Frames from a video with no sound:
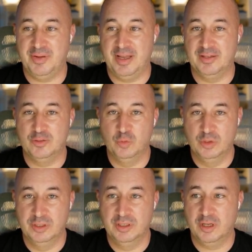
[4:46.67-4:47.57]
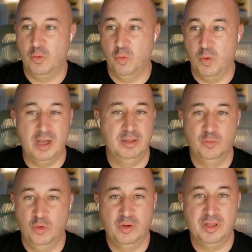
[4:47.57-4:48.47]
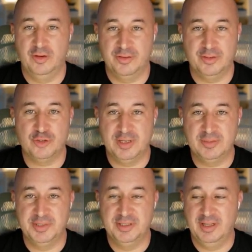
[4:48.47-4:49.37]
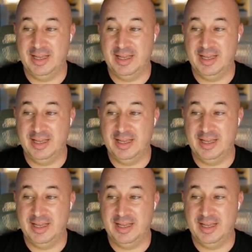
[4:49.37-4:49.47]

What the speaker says: and work while walking on a treadmill.